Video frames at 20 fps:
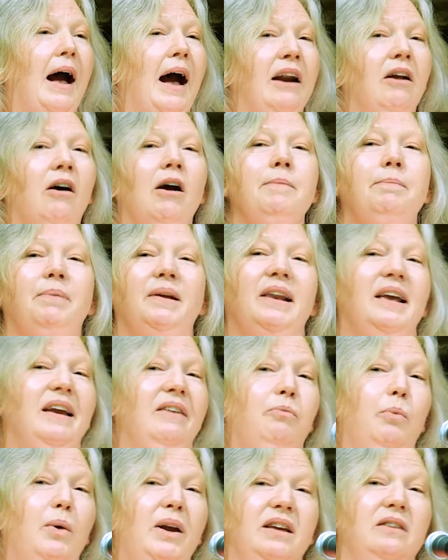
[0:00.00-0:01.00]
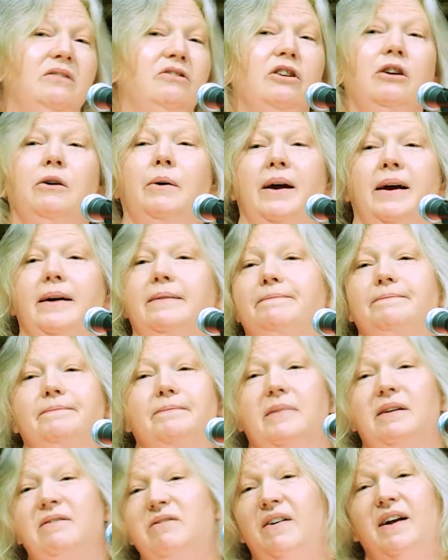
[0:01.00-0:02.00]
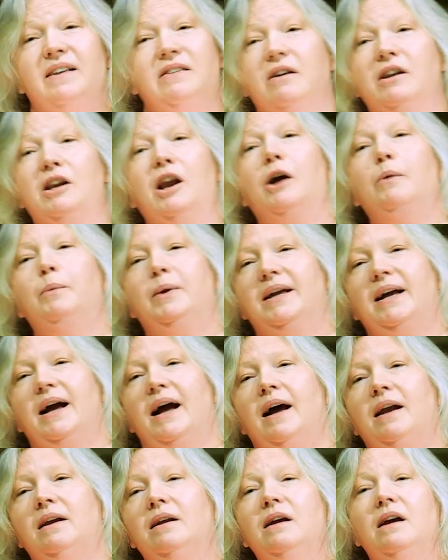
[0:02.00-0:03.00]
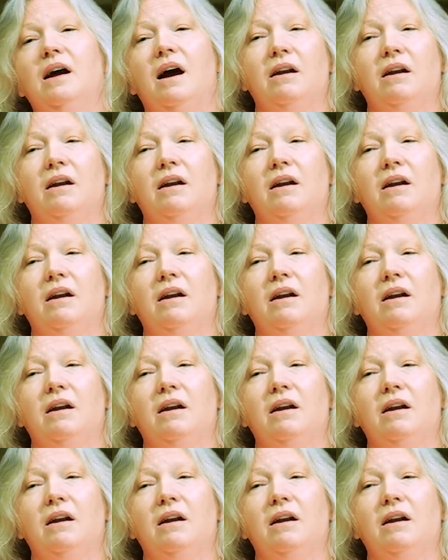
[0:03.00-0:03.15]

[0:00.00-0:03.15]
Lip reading: And I believe we can do it. In fact, I know we can,